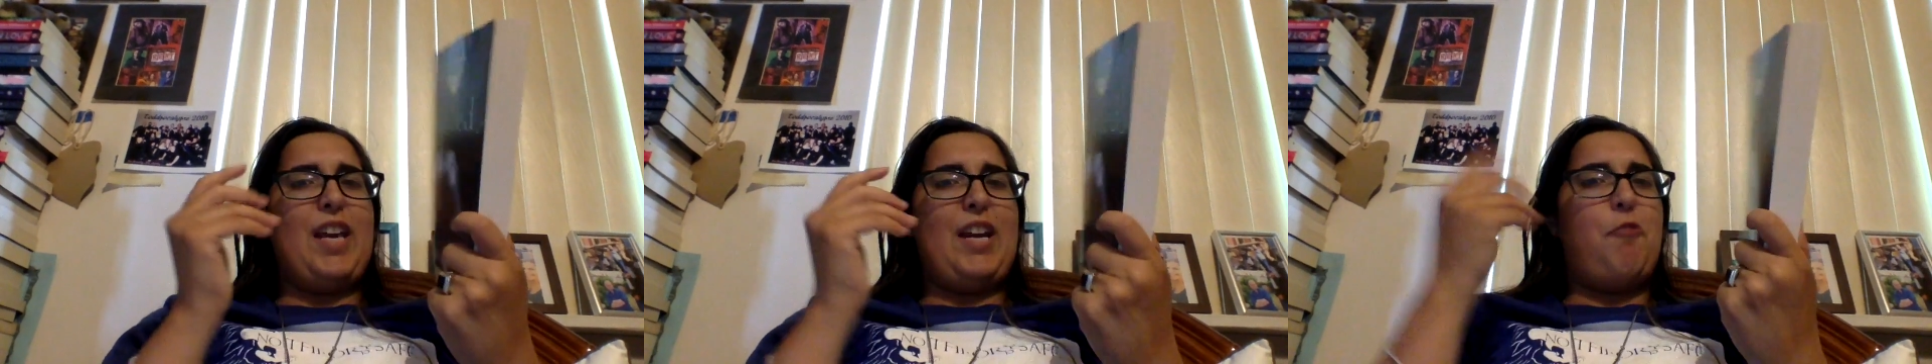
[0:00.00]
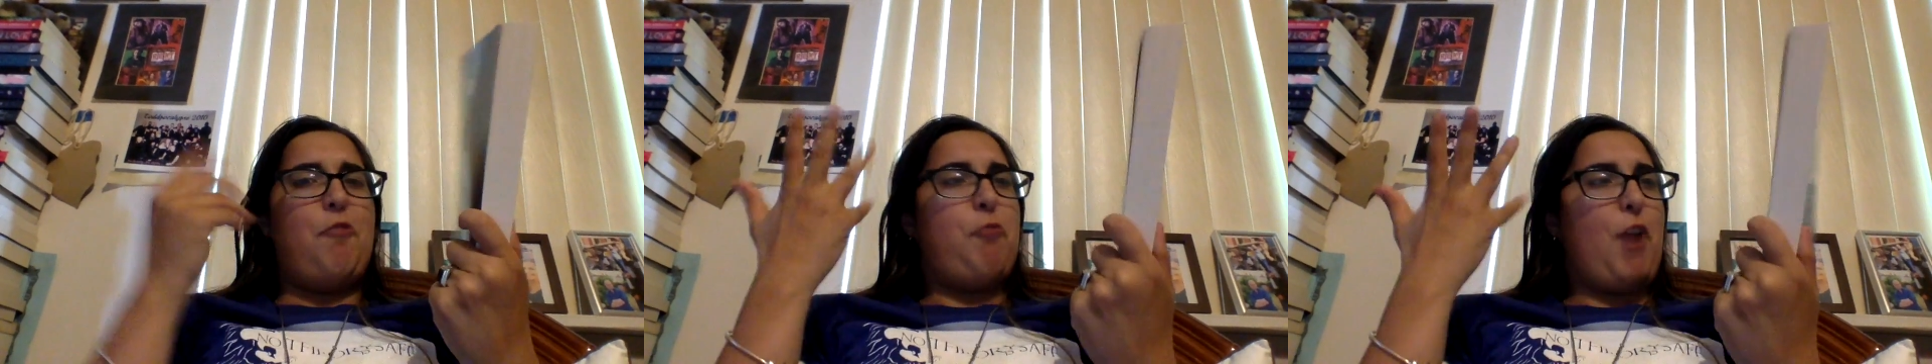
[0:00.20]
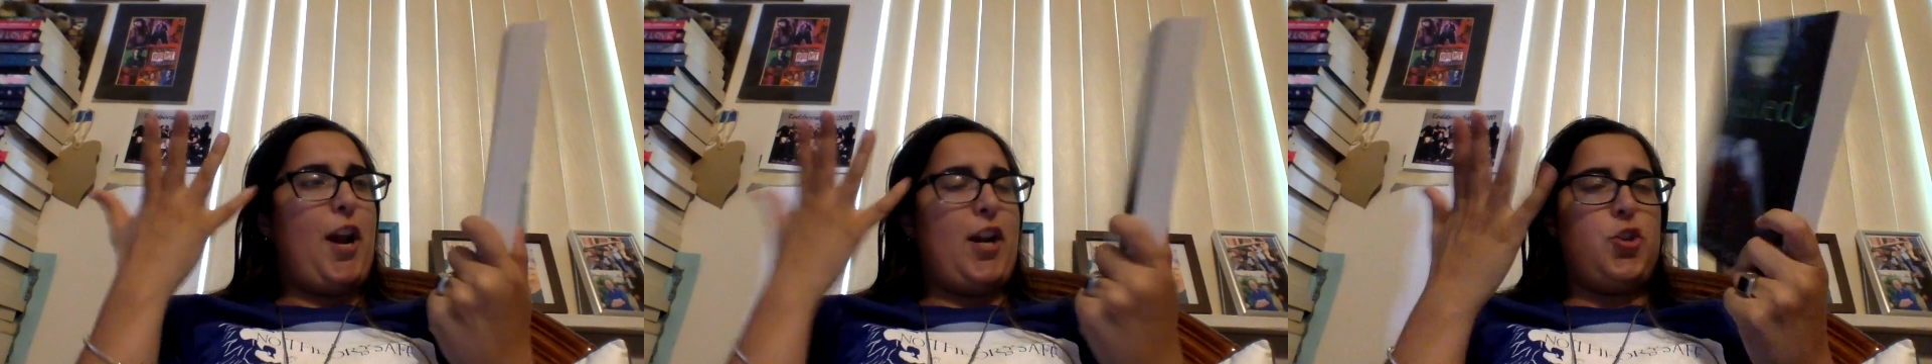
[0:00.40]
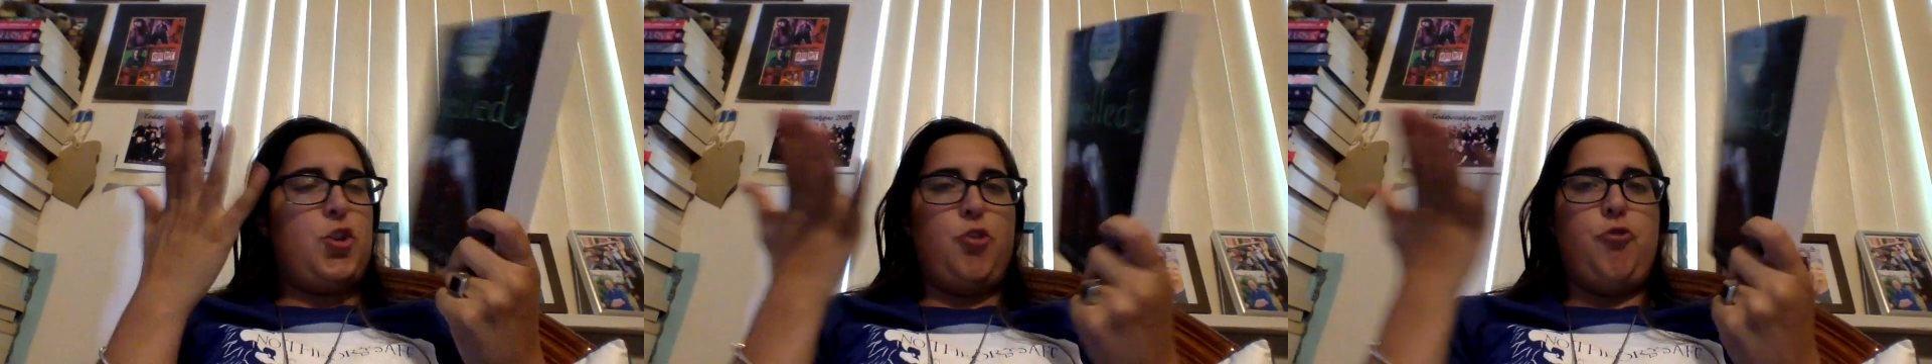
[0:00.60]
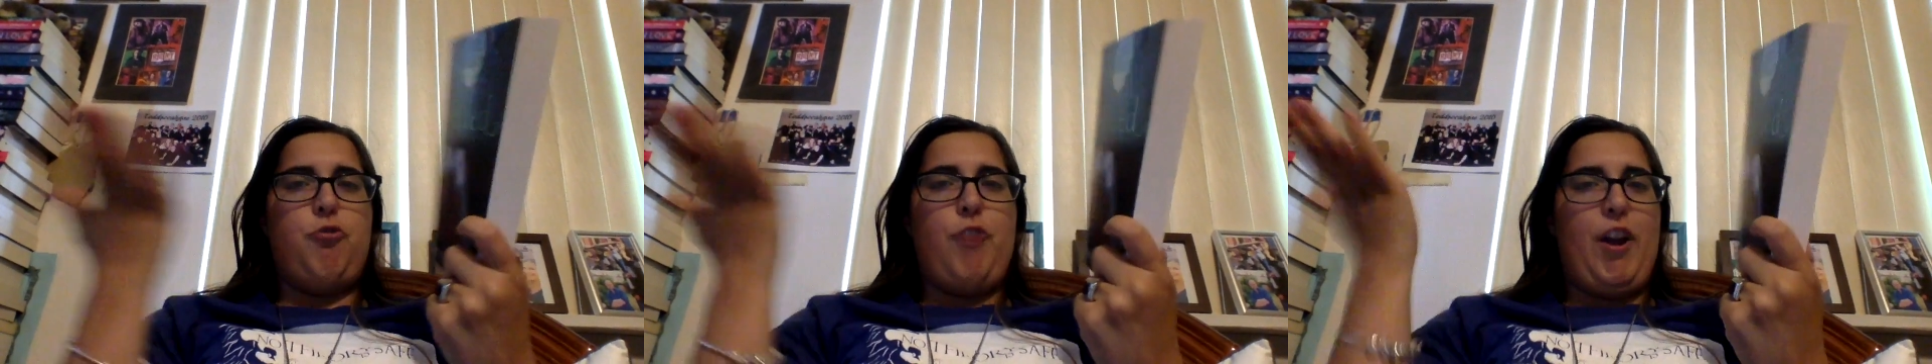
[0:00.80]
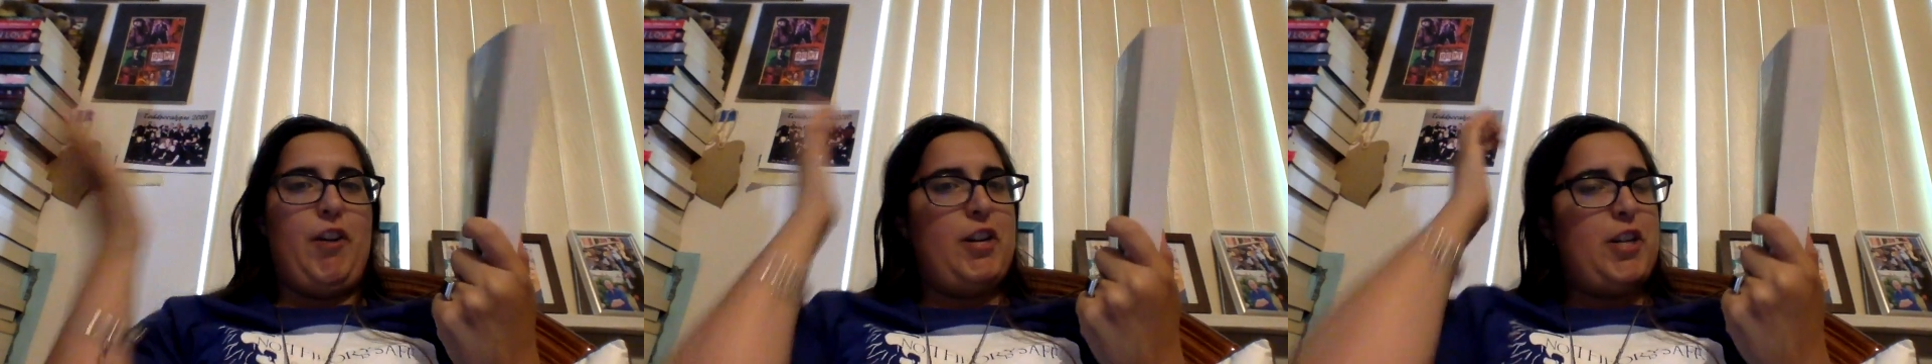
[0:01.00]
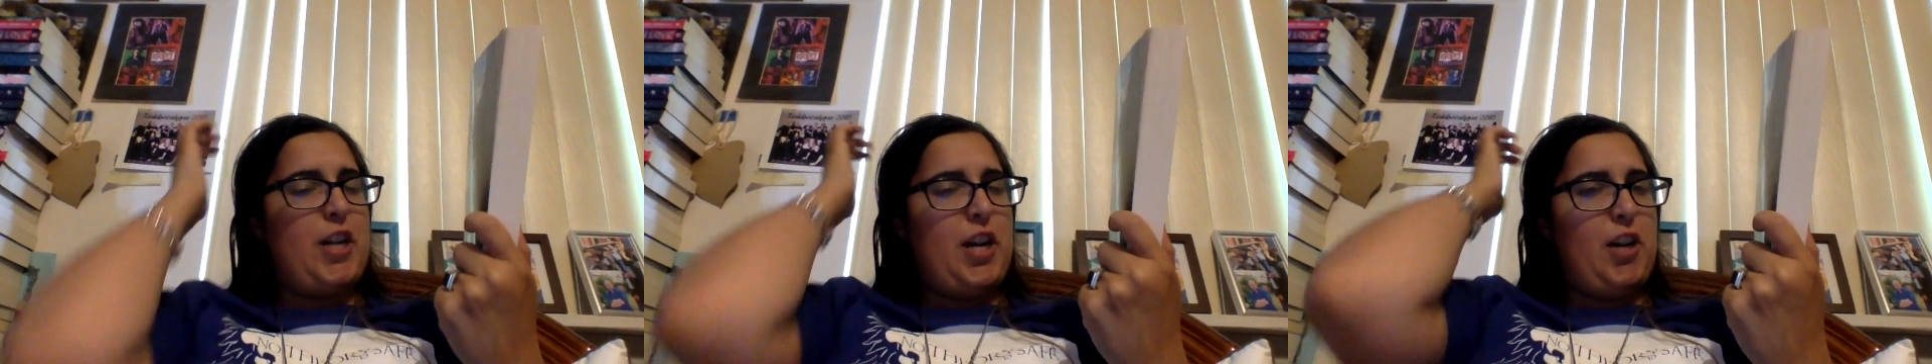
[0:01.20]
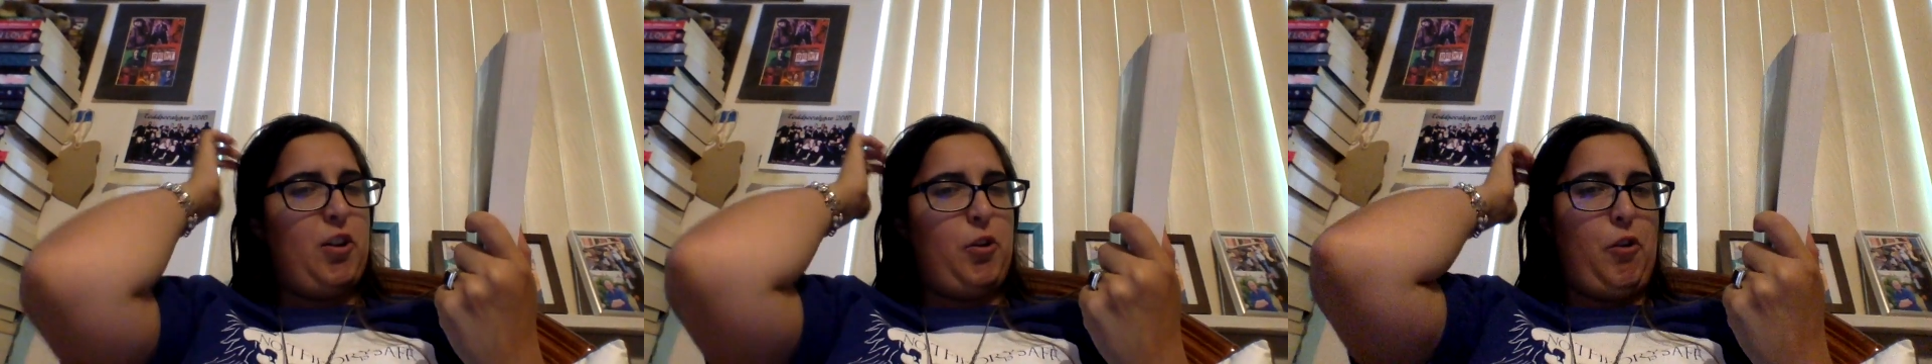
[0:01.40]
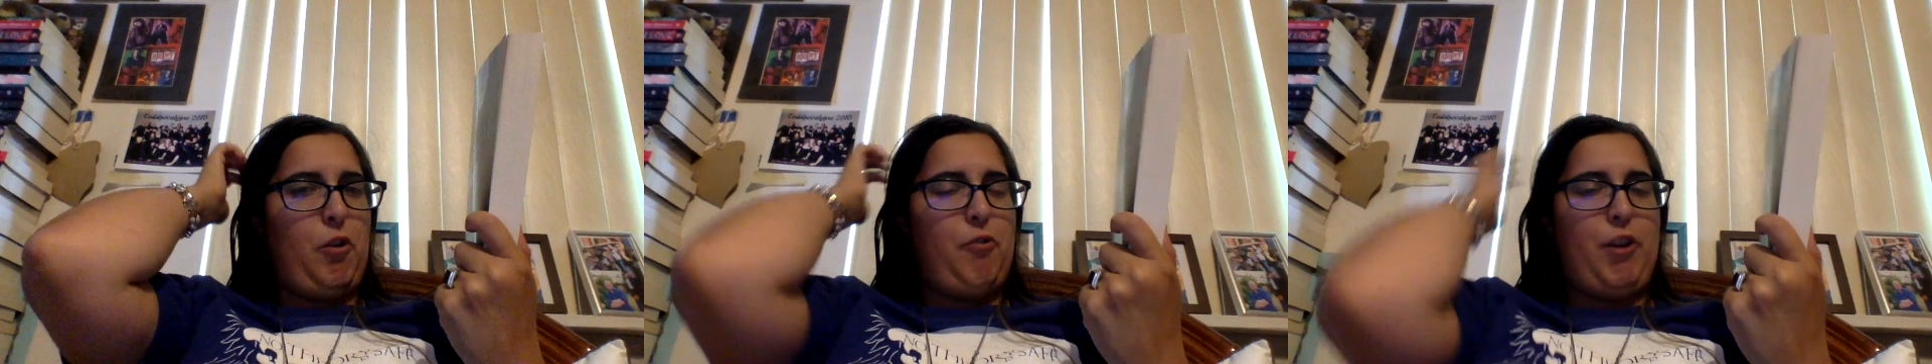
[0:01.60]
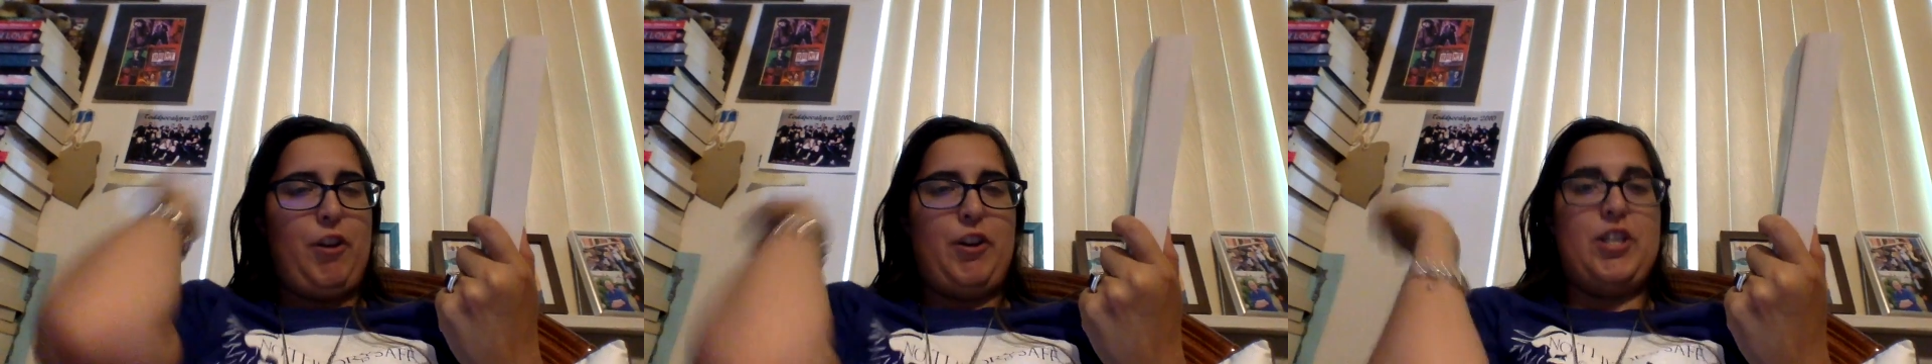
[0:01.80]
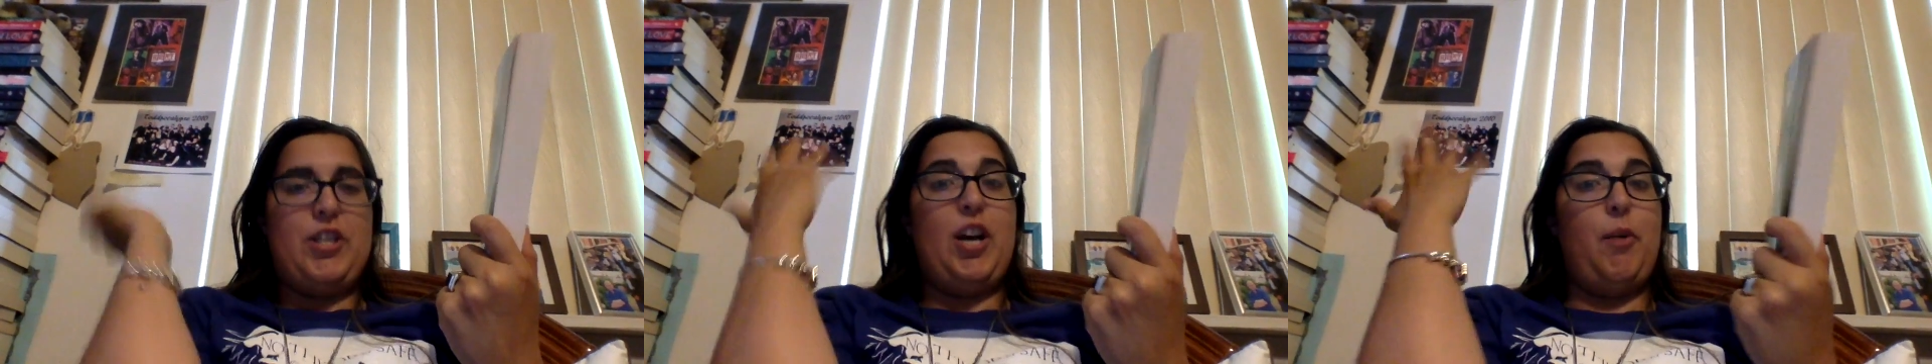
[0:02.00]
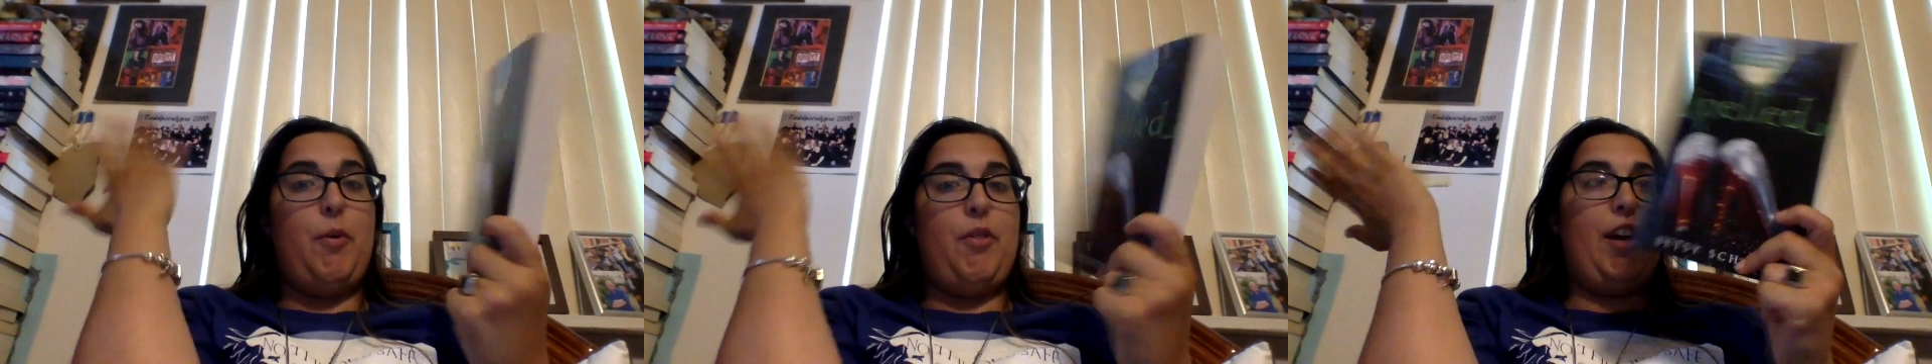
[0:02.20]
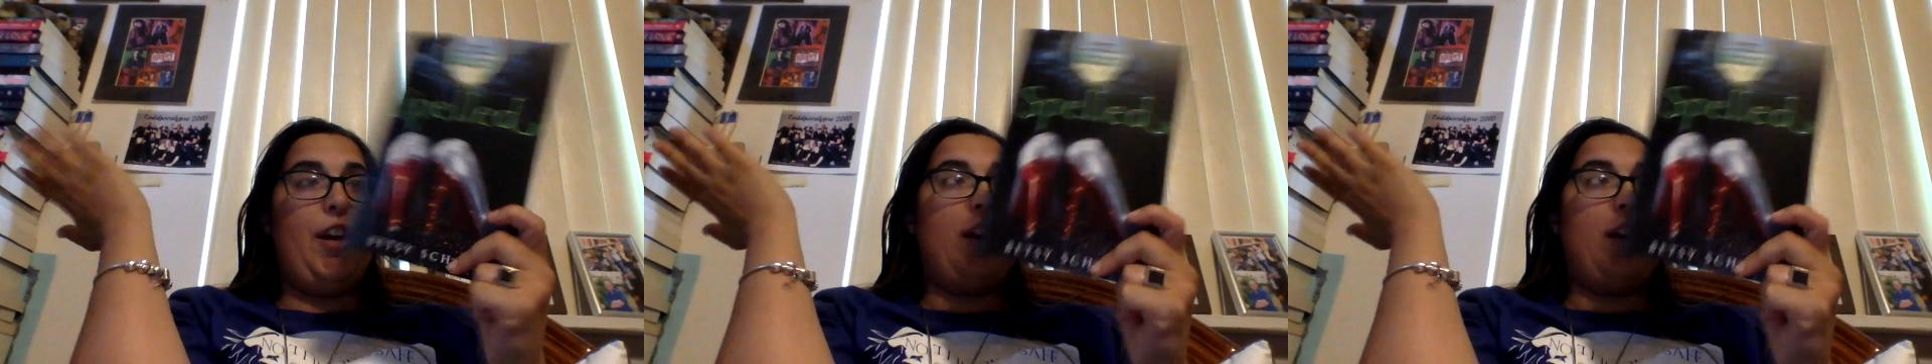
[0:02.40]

a fractured fairy tale or a fairy tale with like a